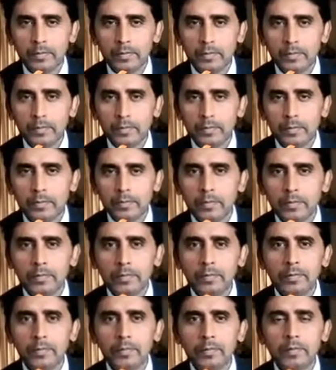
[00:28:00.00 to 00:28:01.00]

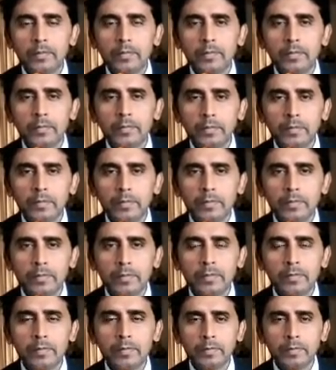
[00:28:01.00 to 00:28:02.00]

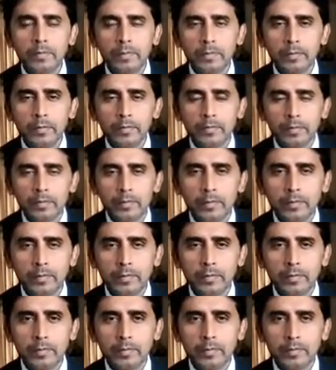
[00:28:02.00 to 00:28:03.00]

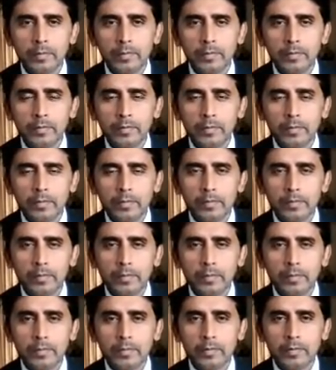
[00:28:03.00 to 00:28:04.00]

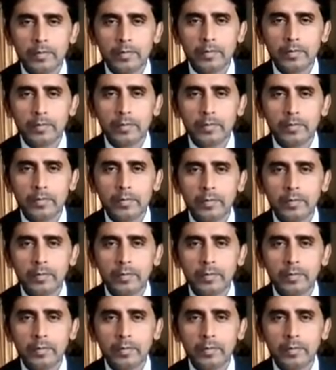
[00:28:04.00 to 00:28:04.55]
(silent)